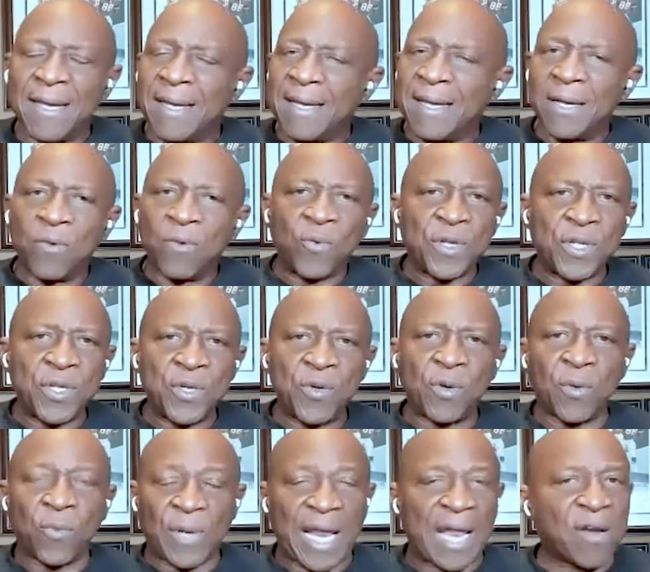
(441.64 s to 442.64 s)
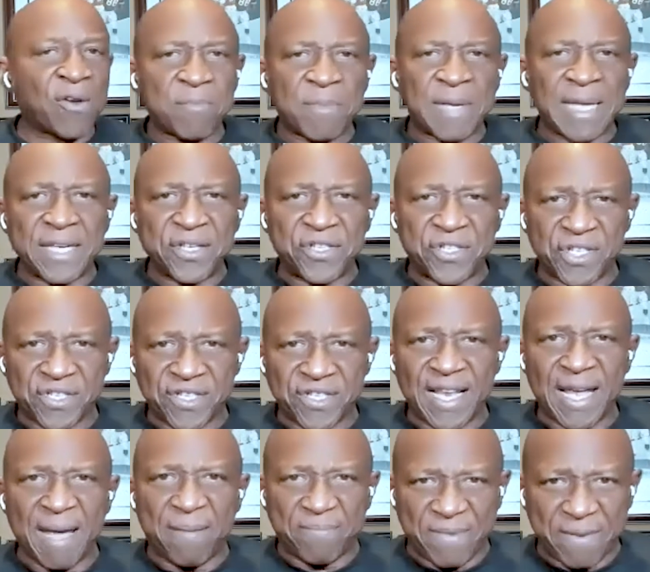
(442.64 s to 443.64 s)
When I don't mean just
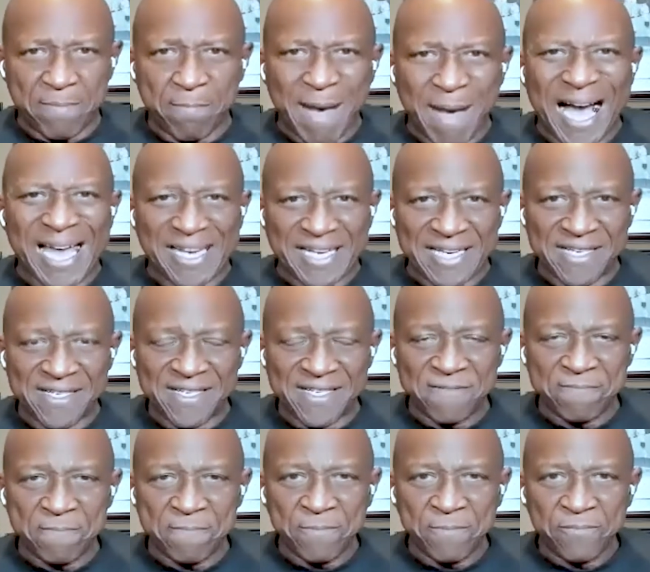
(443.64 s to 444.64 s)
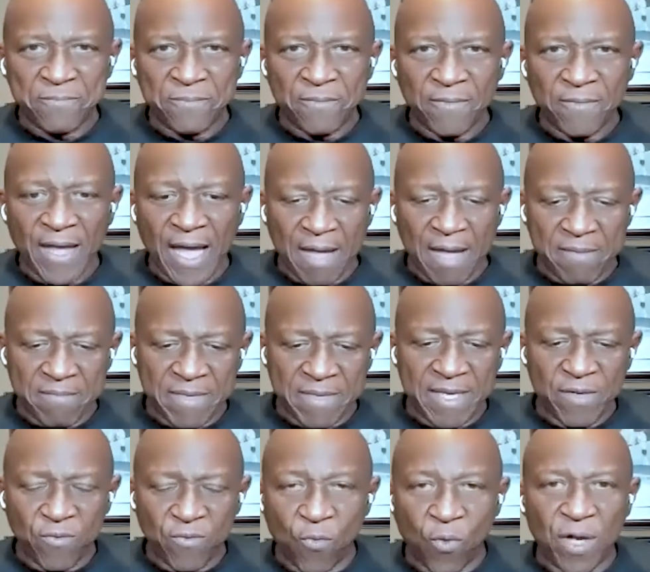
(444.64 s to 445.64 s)
depth in bodies, I
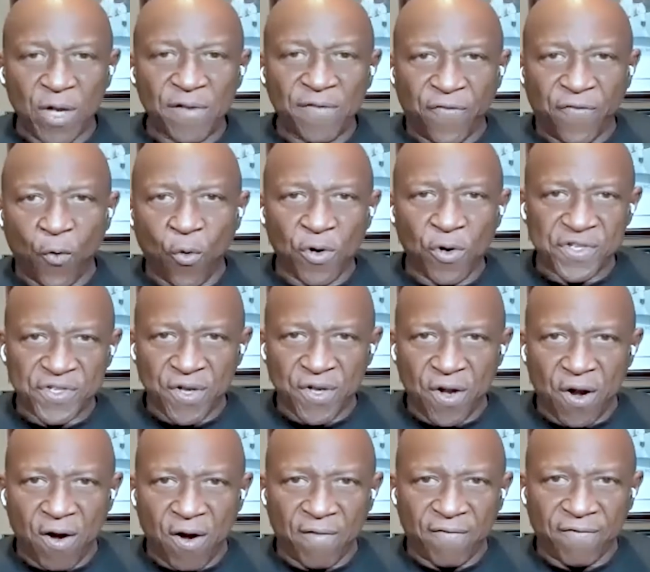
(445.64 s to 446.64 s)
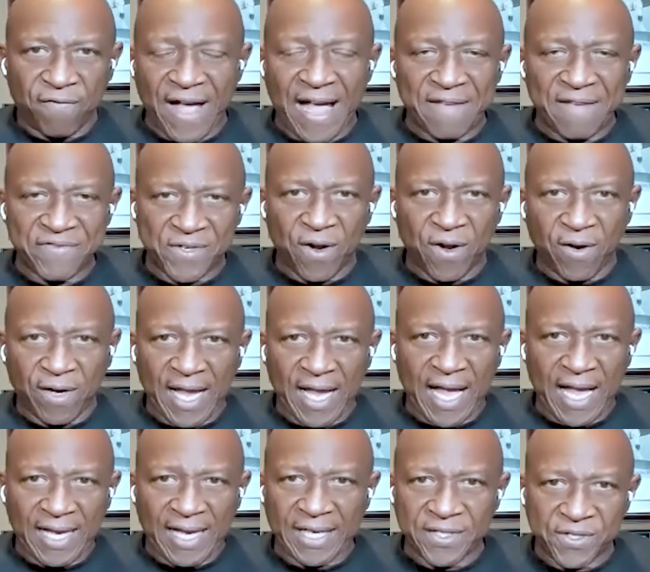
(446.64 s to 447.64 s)
mean 1 4-star, 5-star
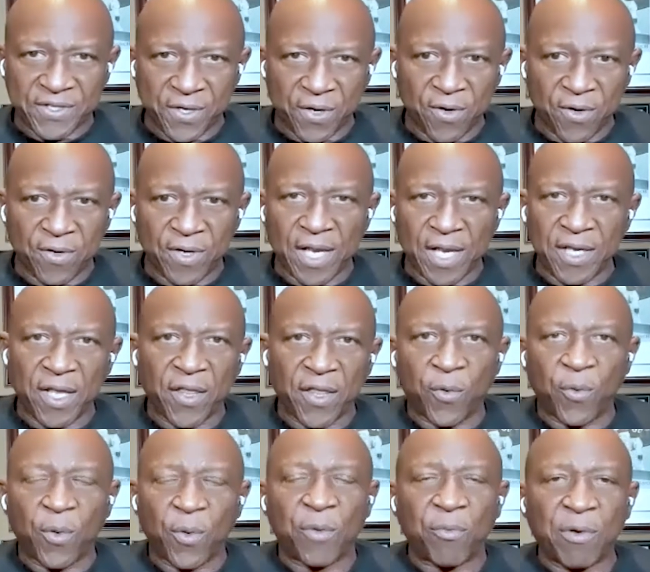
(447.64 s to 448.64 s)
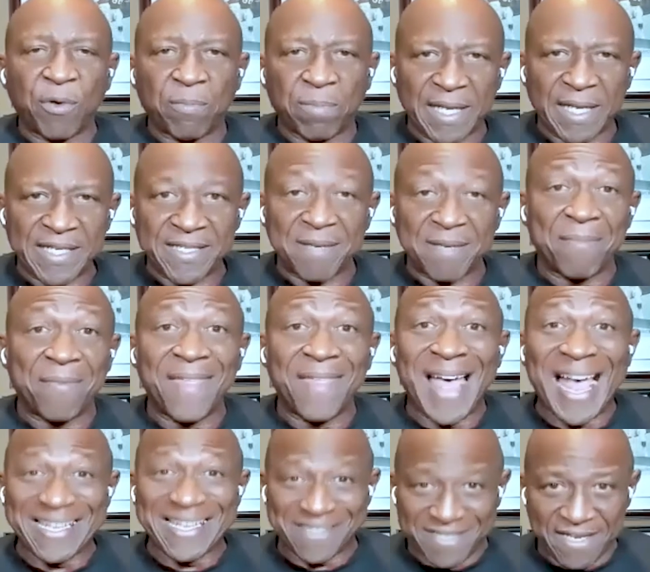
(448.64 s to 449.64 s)
guy gets hurt, another one replaces it.
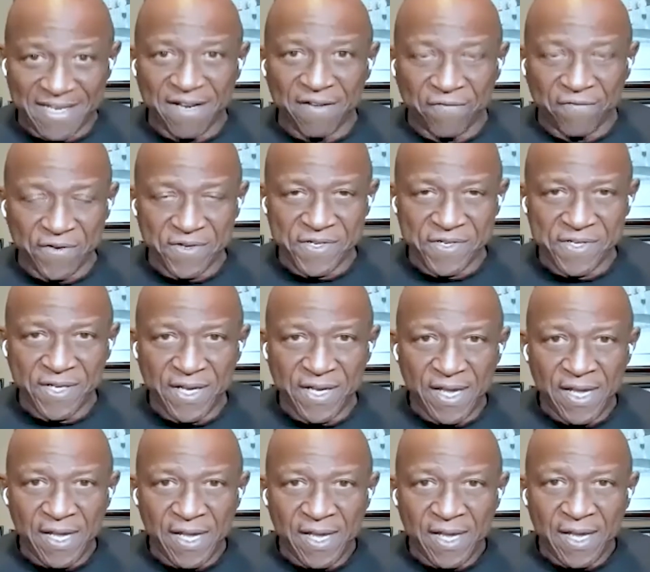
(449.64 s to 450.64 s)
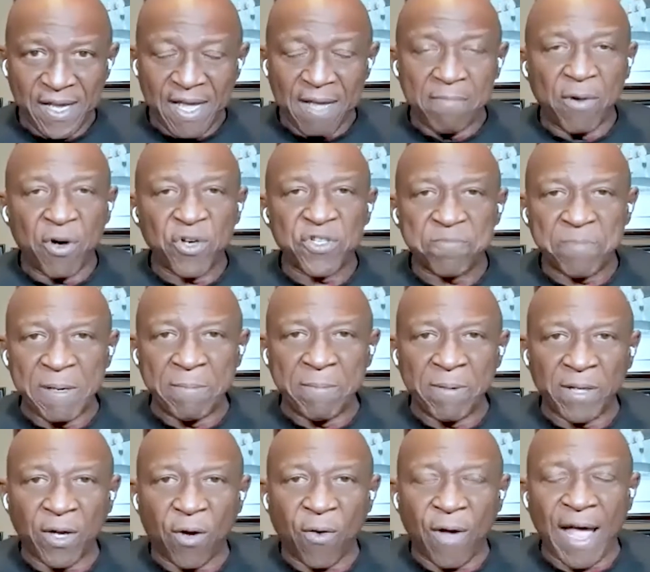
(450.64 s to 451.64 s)
That's the difference. And most
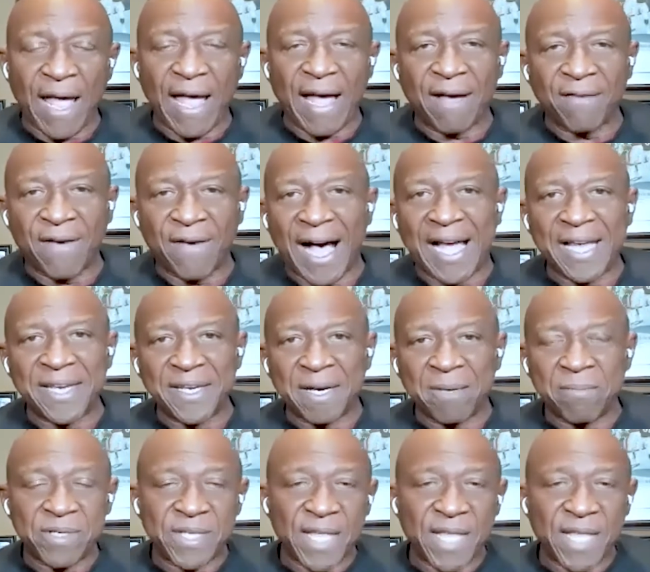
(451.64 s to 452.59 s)
people don't have high numbers.